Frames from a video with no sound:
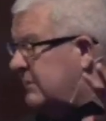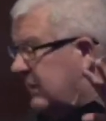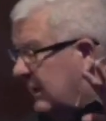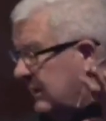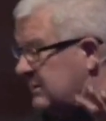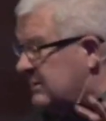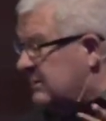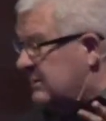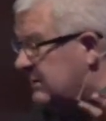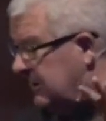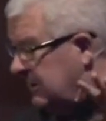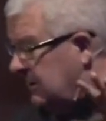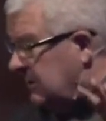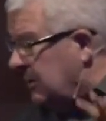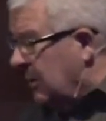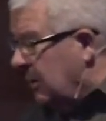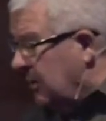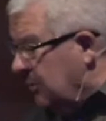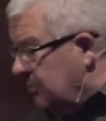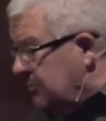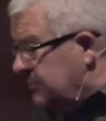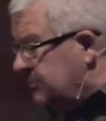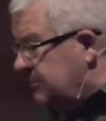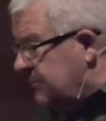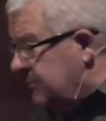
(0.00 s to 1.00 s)
dusty
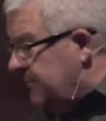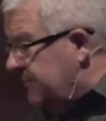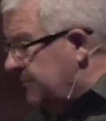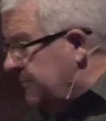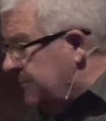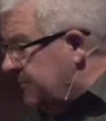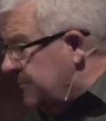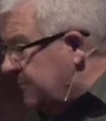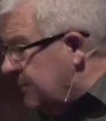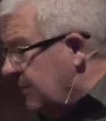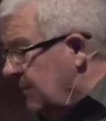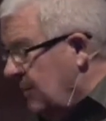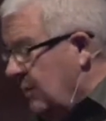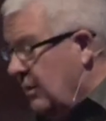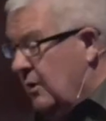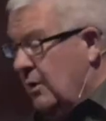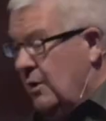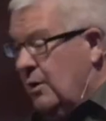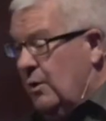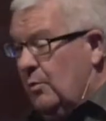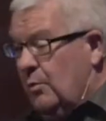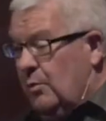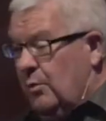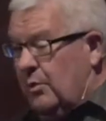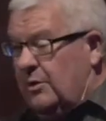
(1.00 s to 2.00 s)
clothes.
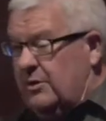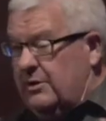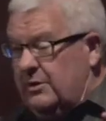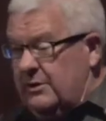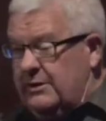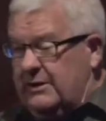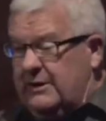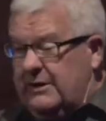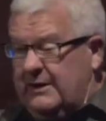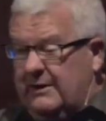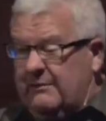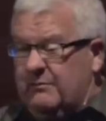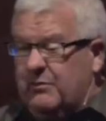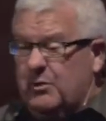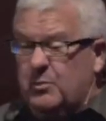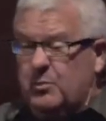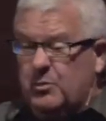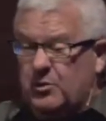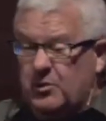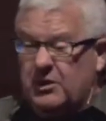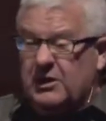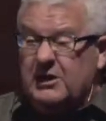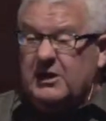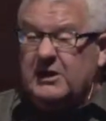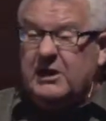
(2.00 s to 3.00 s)
We're going to give them
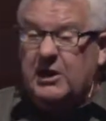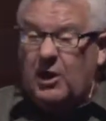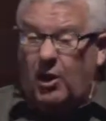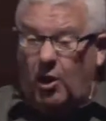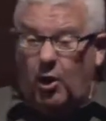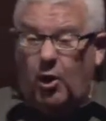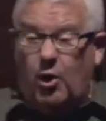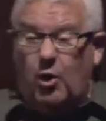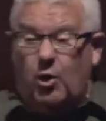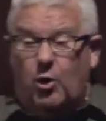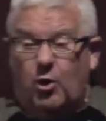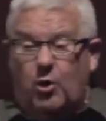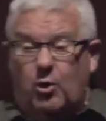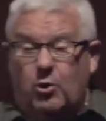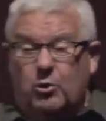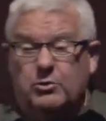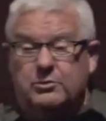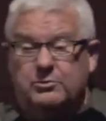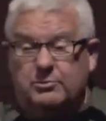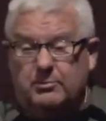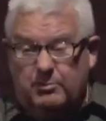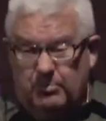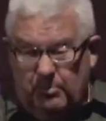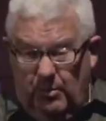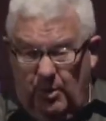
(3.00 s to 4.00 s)
really
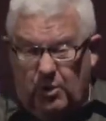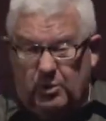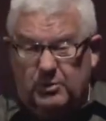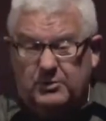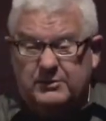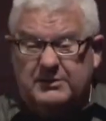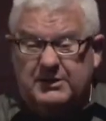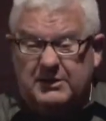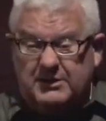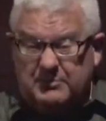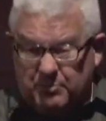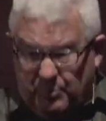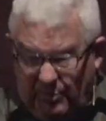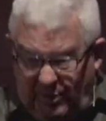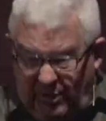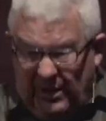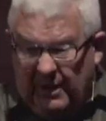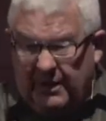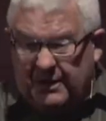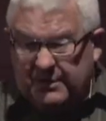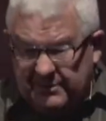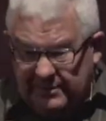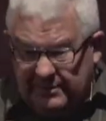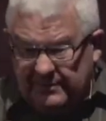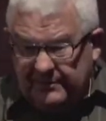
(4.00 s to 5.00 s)
old, molded
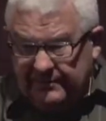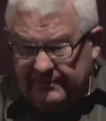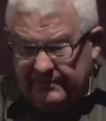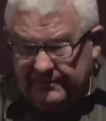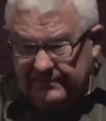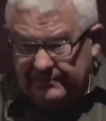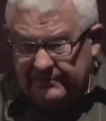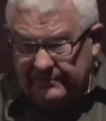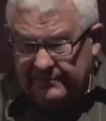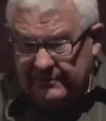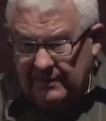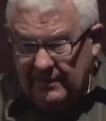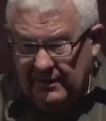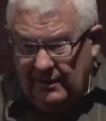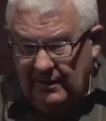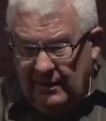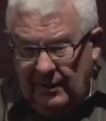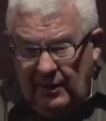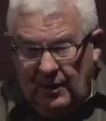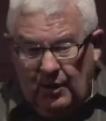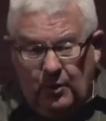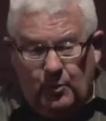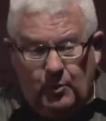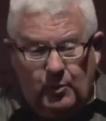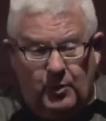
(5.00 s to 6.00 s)
bread.
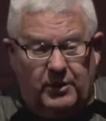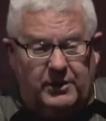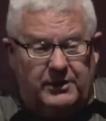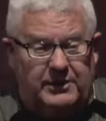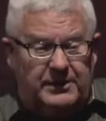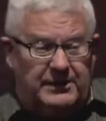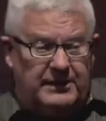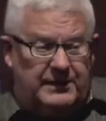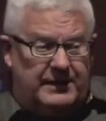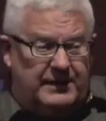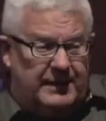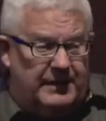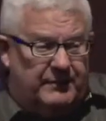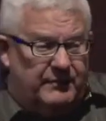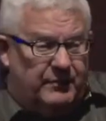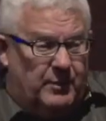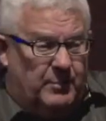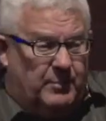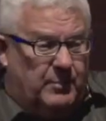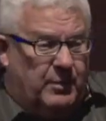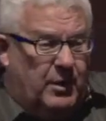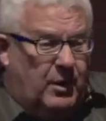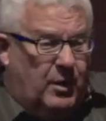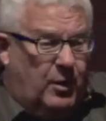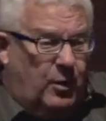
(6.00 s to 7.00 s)
We're going to give
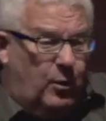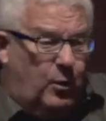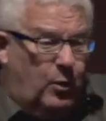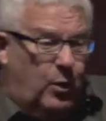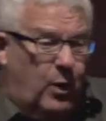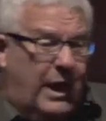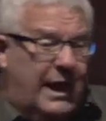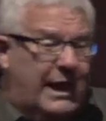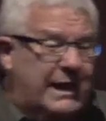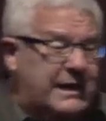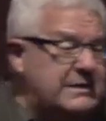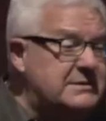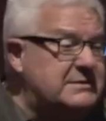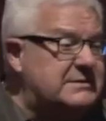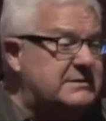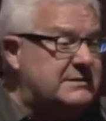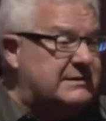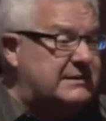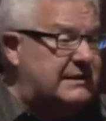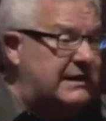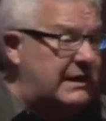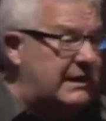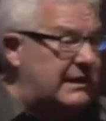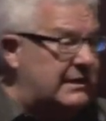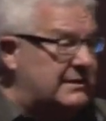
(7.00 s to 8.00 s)
them
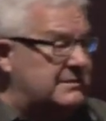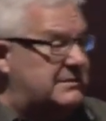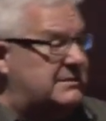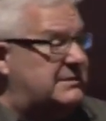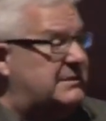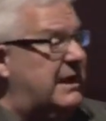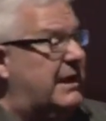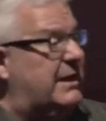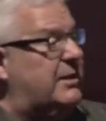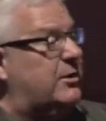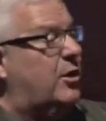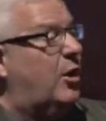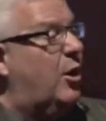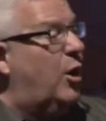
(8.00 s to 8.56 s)
wineskins that are